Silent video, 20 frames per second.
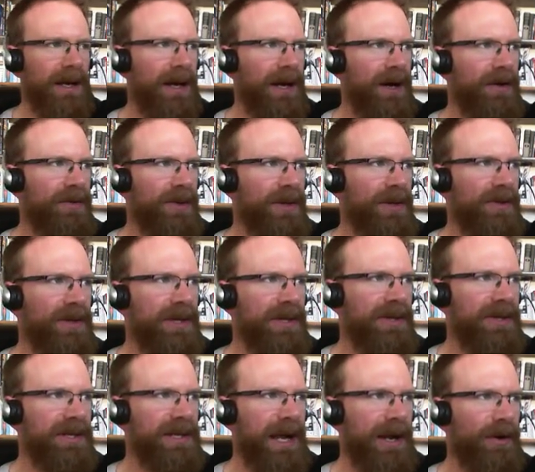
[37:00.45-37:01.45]
of it that,
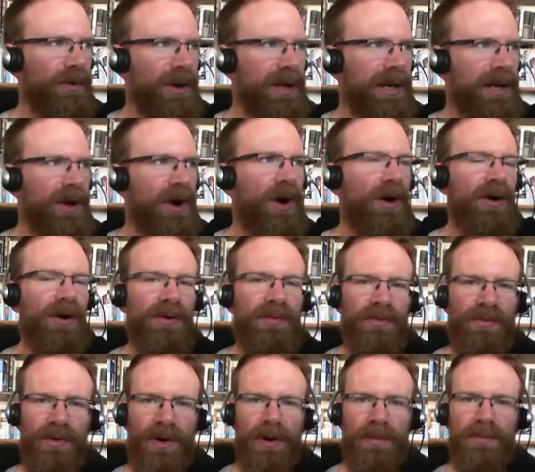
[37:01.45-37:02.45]
that, decorate it are
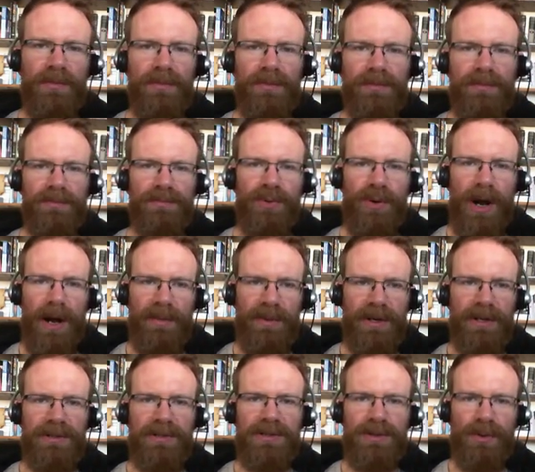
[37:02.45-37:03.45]
from
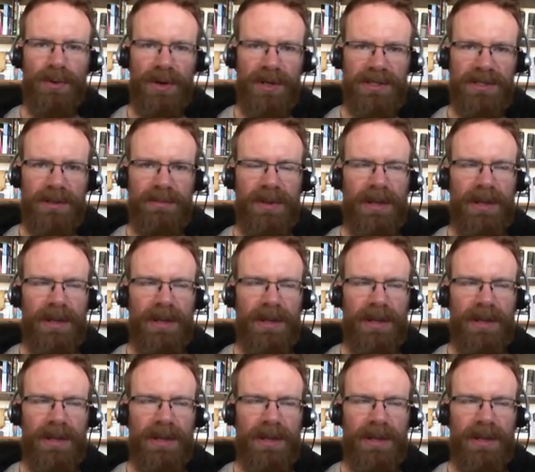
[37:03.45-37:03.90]
prominent stories that